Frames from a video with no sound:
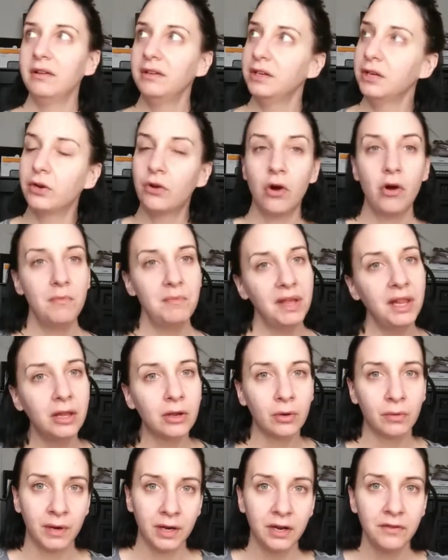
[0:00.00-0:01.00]
Nicole
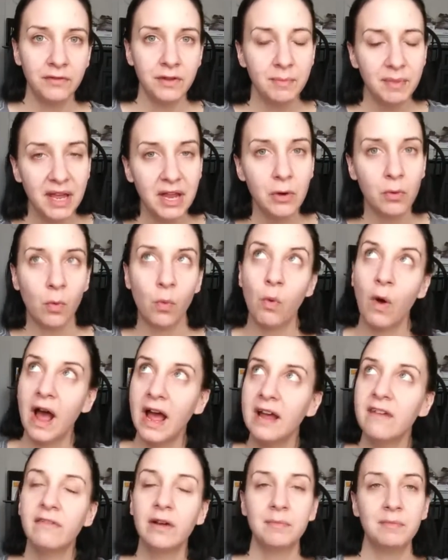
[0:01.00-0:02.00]
Miller, where have you been? Why
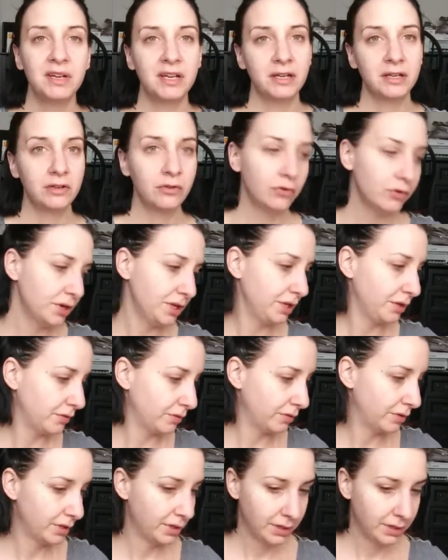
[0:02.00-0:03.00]
have I been ignoring you?